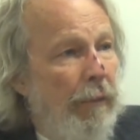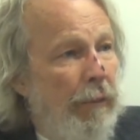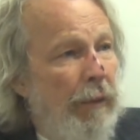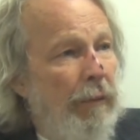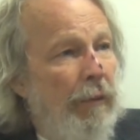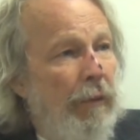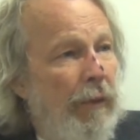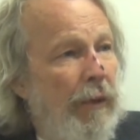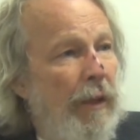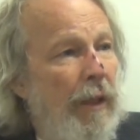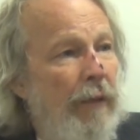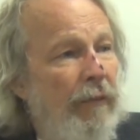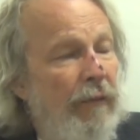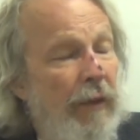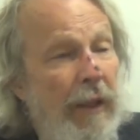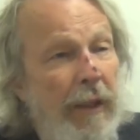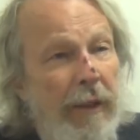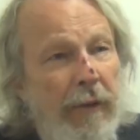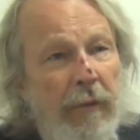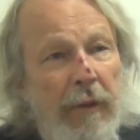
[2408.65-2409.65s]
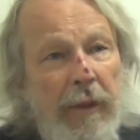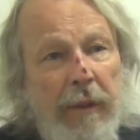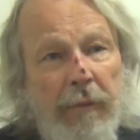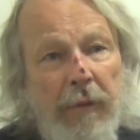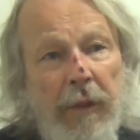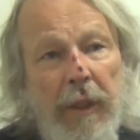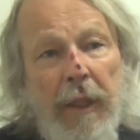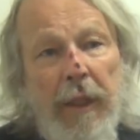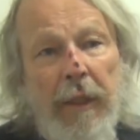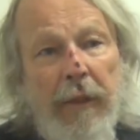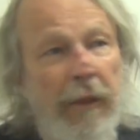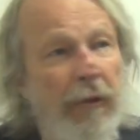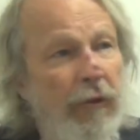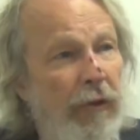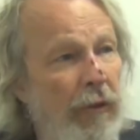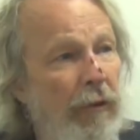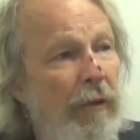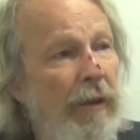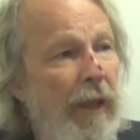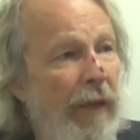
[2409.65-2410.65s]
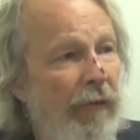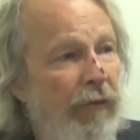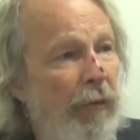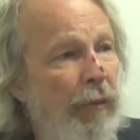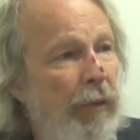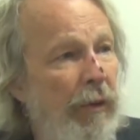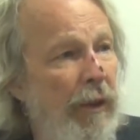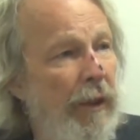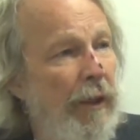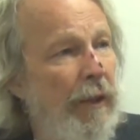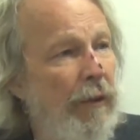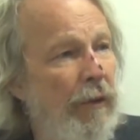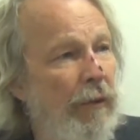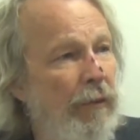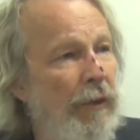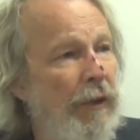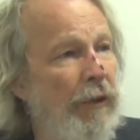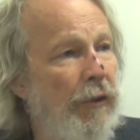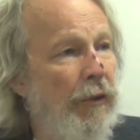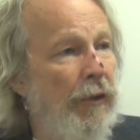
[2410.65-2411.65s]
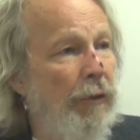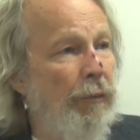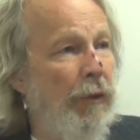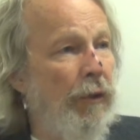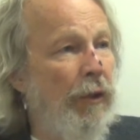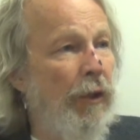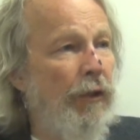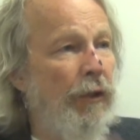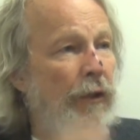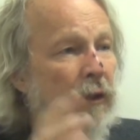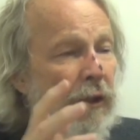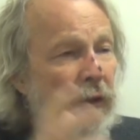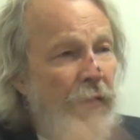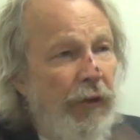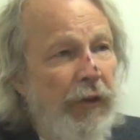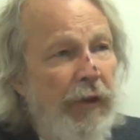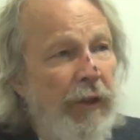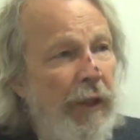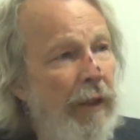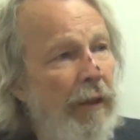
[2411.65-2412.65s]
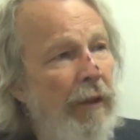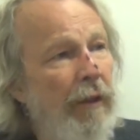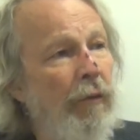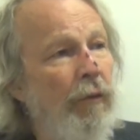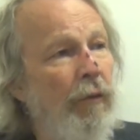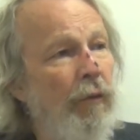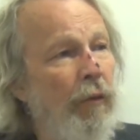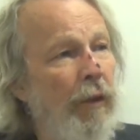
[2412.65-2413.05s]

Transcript: People with nonviolent crimes. They're doing that for political reasons because they're considering